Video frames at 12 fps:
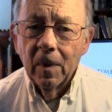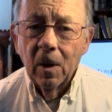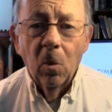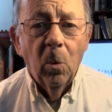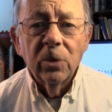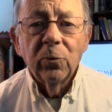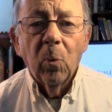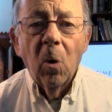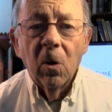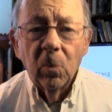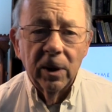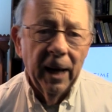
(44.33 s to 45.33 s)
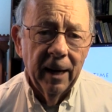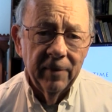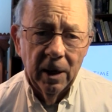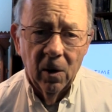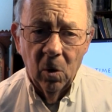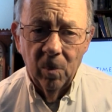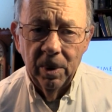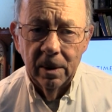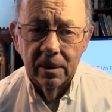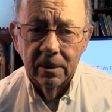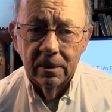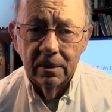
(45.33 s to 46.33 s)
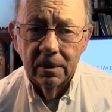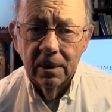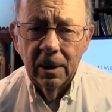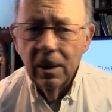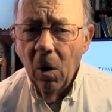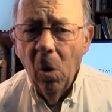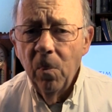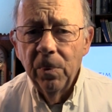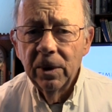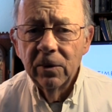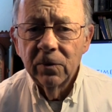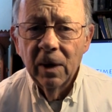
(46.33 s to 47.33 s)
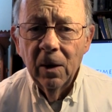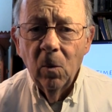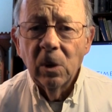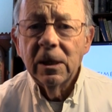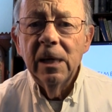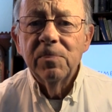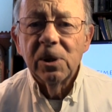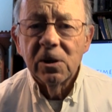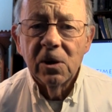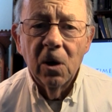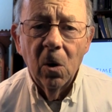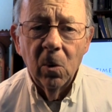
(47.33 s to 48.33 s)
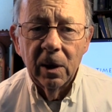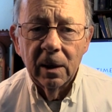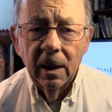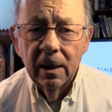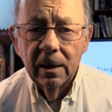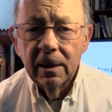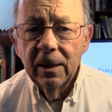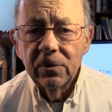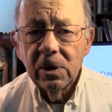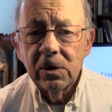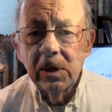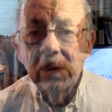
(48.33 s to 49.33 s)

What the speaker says: What's wrong with having hope? Hope is what keeps us going, gives us